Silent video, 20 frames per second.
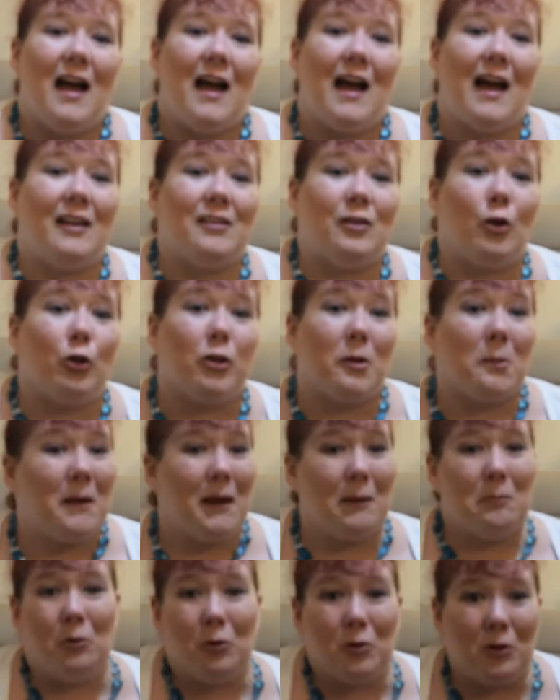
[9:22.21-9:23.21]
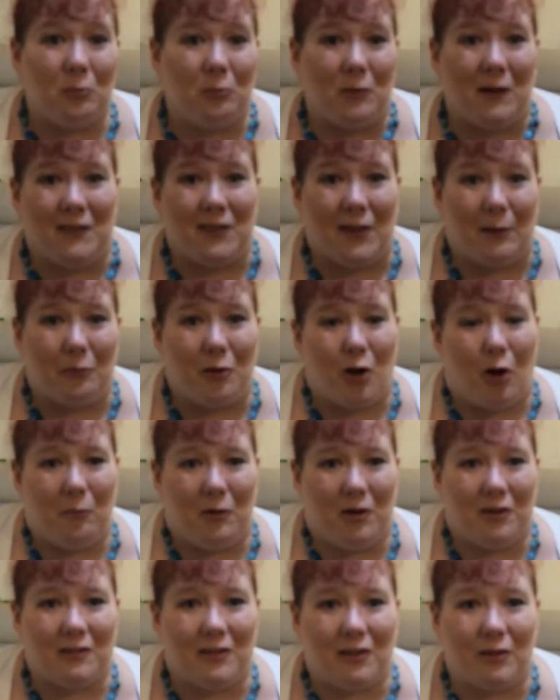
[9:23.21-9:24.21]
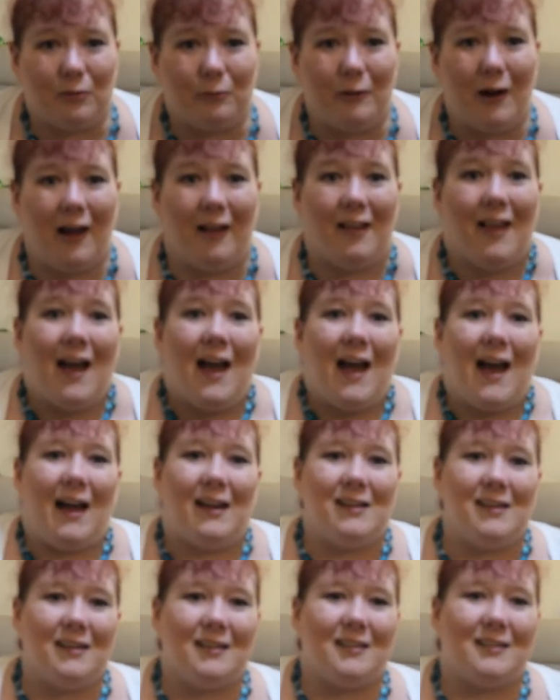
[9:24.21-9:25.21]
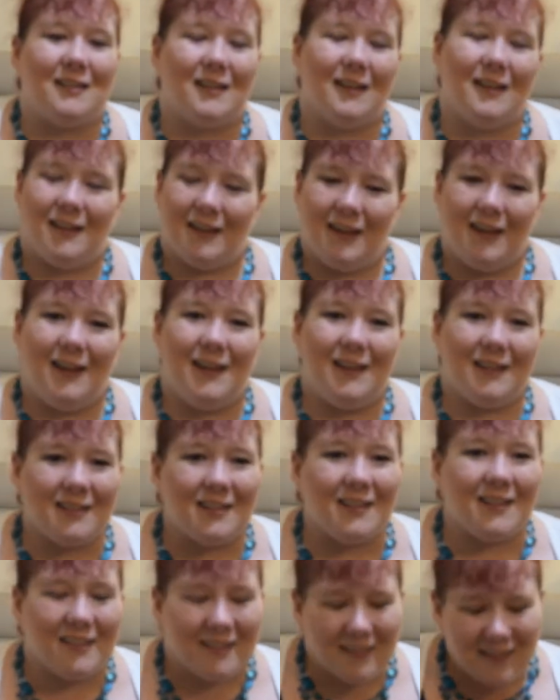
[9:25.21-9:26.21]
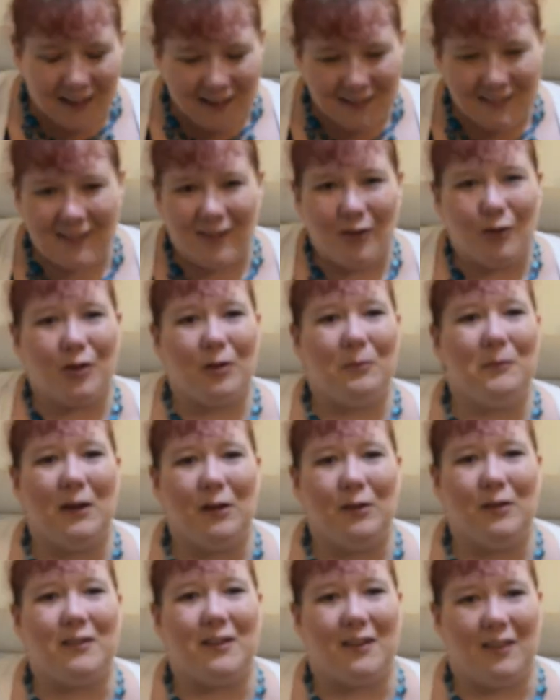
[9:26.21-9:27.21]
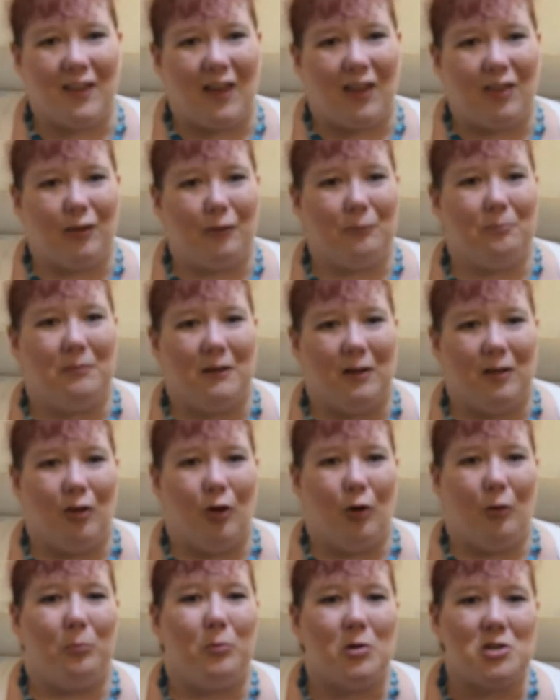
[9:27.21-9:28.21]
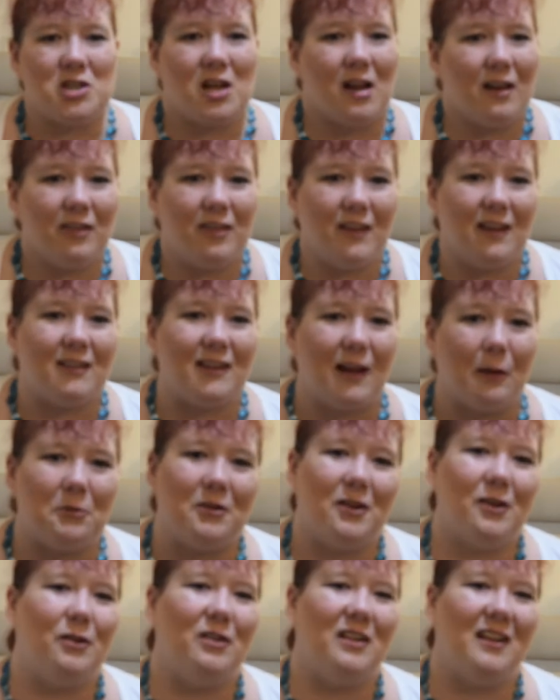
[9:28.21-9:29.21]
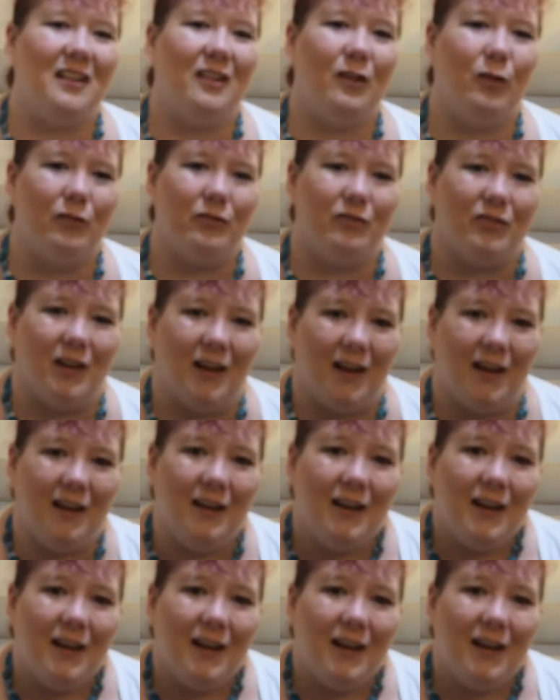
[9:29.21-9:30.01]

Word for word: And other people can read them comments as well. And it's, it's this nice little community that they've built up, which I think is absolutely lovely.